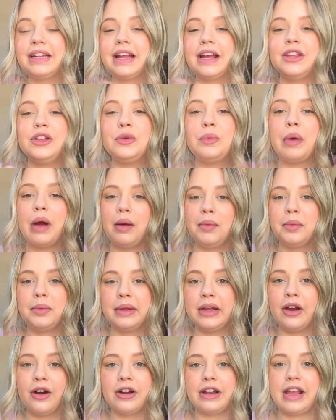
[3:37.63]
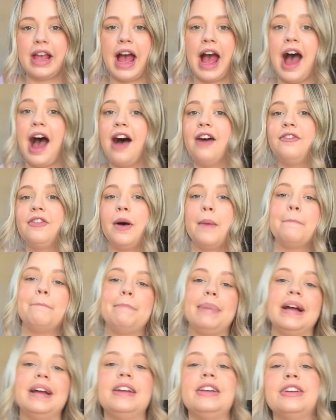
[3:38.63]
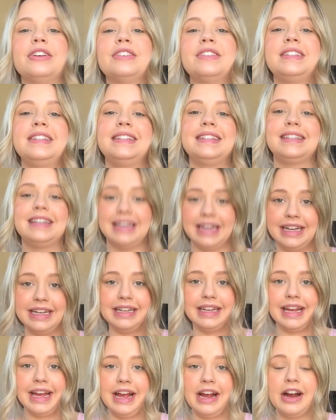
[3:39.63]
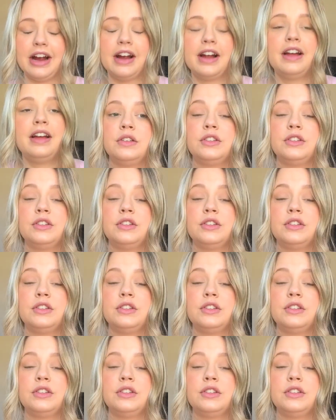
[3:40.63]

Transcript: that you probably already have, but your skincare.